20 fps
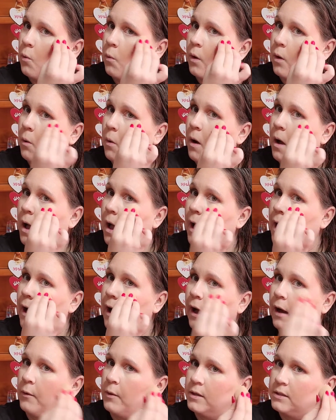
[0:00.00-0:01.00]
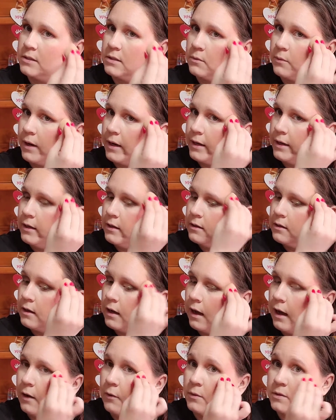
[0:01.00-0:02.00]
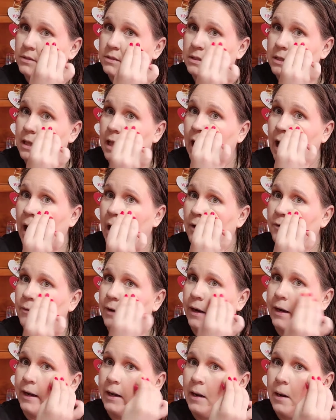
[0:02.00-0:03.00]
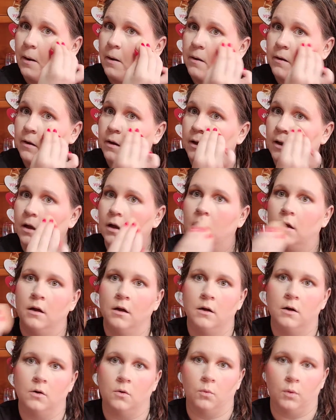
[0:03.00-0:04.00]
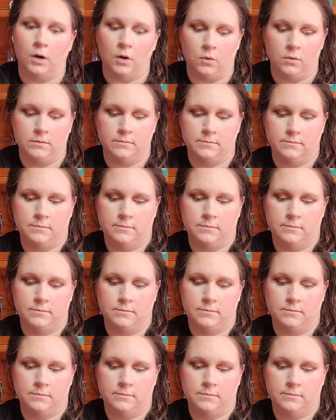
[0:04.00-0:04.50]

whoa, I wasn't ready. I was not ready. Whoa.